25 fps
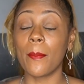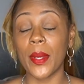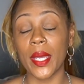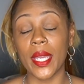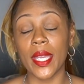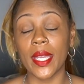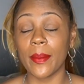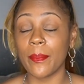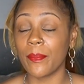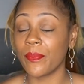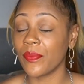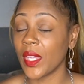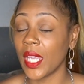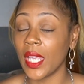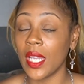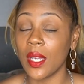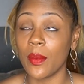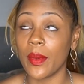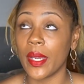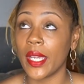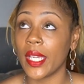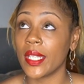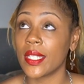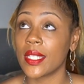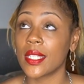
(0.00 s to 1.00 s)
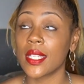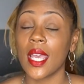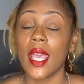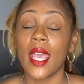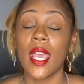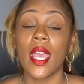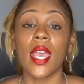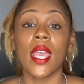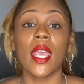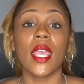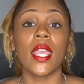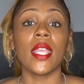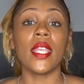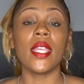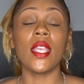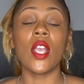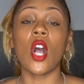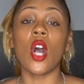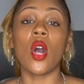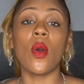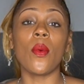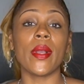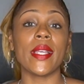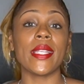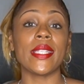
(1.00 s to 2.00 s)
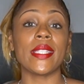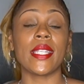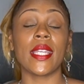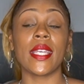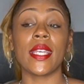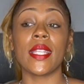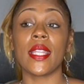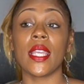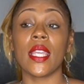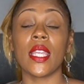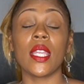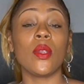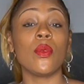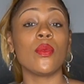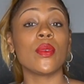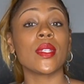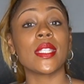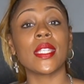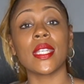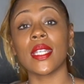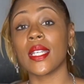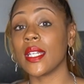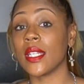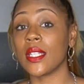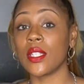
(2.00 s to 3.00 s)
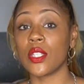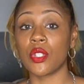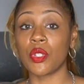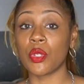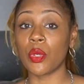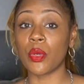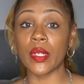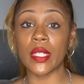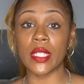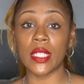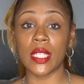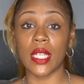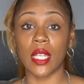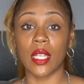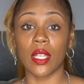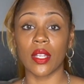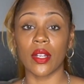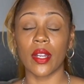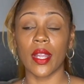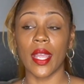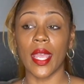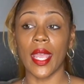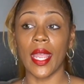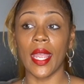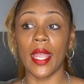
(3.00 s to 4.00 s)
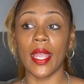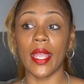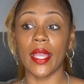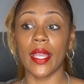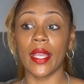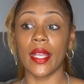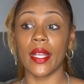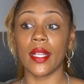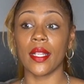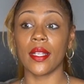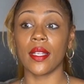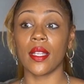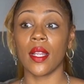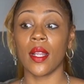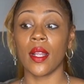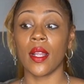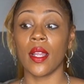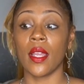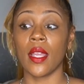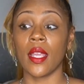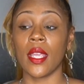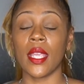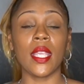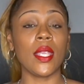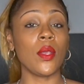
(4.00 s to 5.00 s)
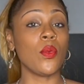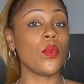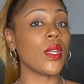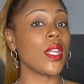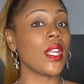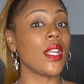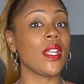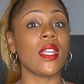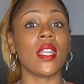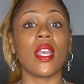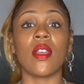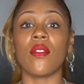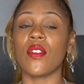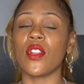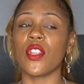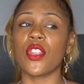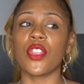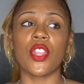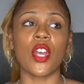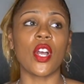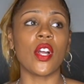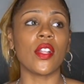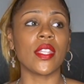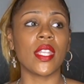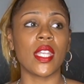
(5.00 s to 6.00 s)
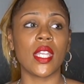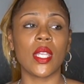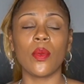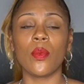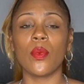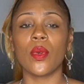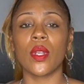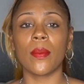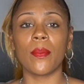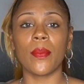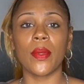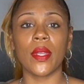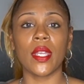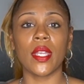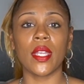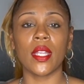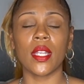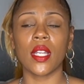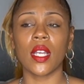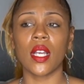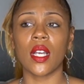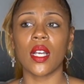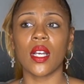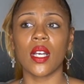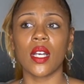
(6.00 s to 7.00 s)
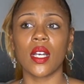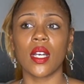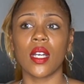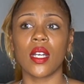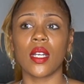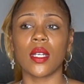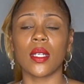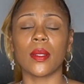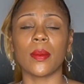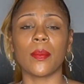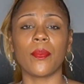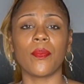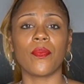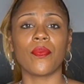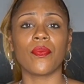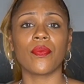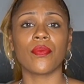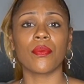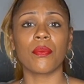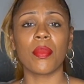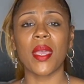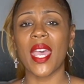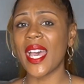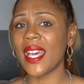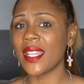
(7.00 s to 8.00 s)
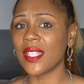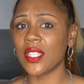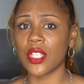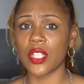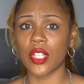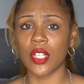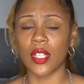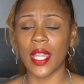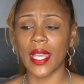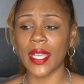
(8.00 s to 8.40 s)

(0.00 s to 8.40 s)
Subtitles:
But anyways, he always said that he was a good storyteller, and he would have never thought that he would have been pastor.